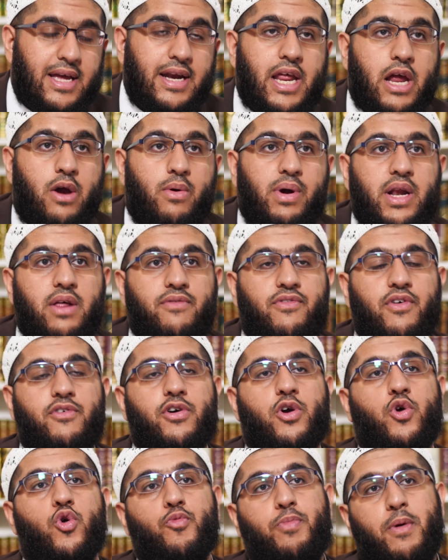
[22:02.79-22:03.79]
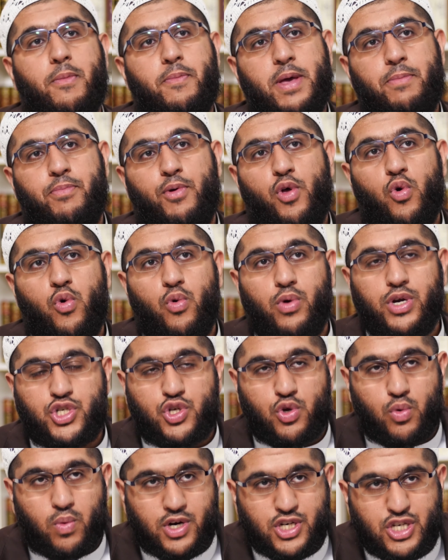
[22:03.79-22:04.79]
a narrative of a group of people who wish
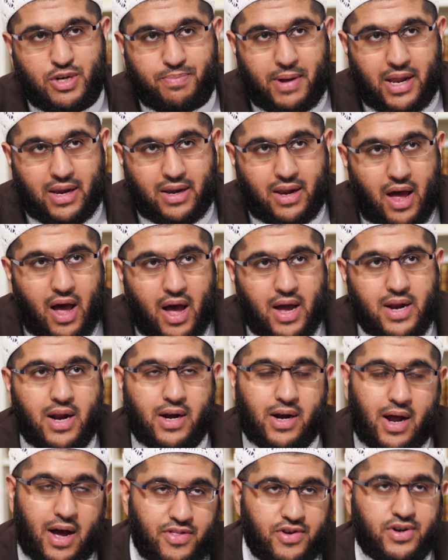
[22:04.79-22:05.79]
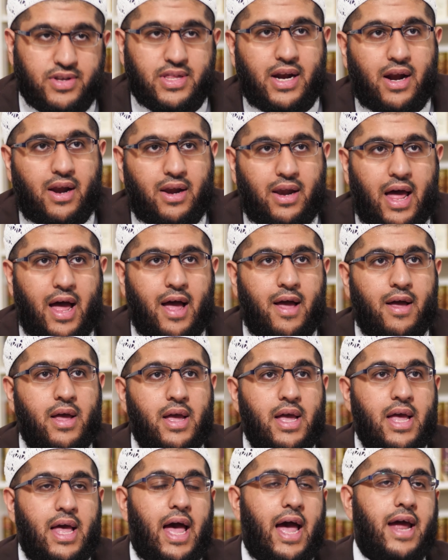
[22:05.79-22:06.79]
to worship Allah and none other than Allah.
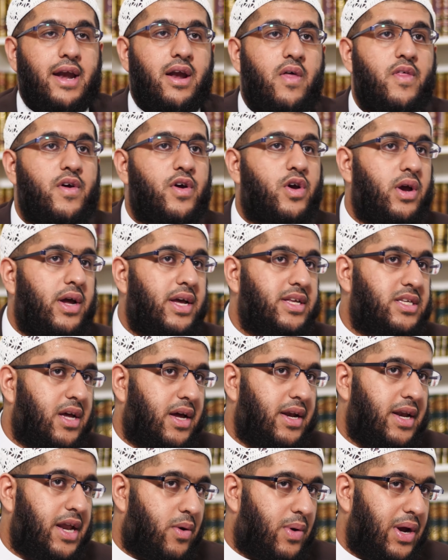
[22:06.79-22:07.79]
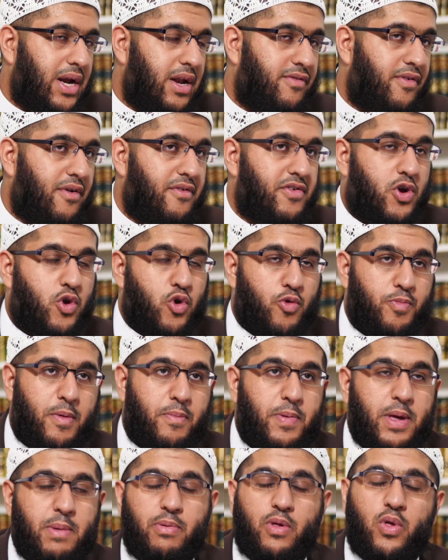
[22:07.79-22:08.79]
Another is a narrative of a group
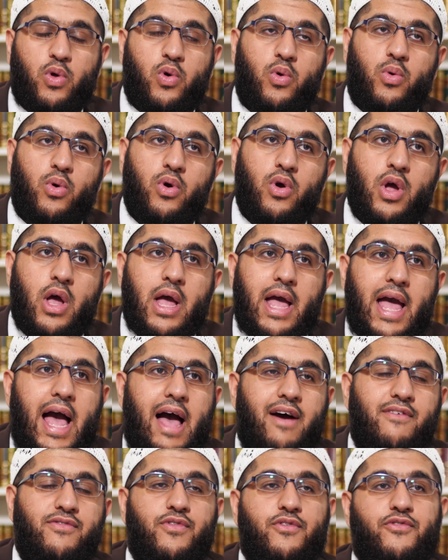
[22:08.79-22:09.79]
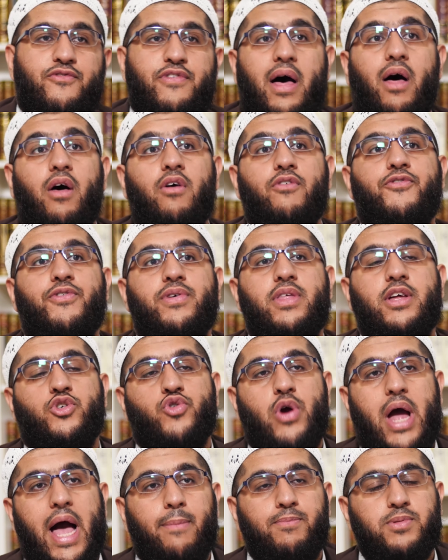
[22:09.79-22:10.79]
of people who have fell for the
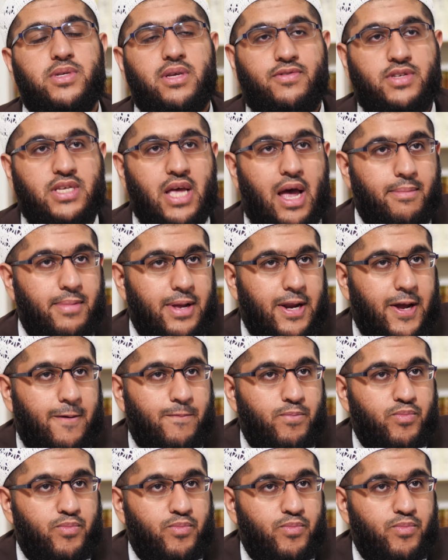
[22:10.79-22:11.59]
traps of Samiri.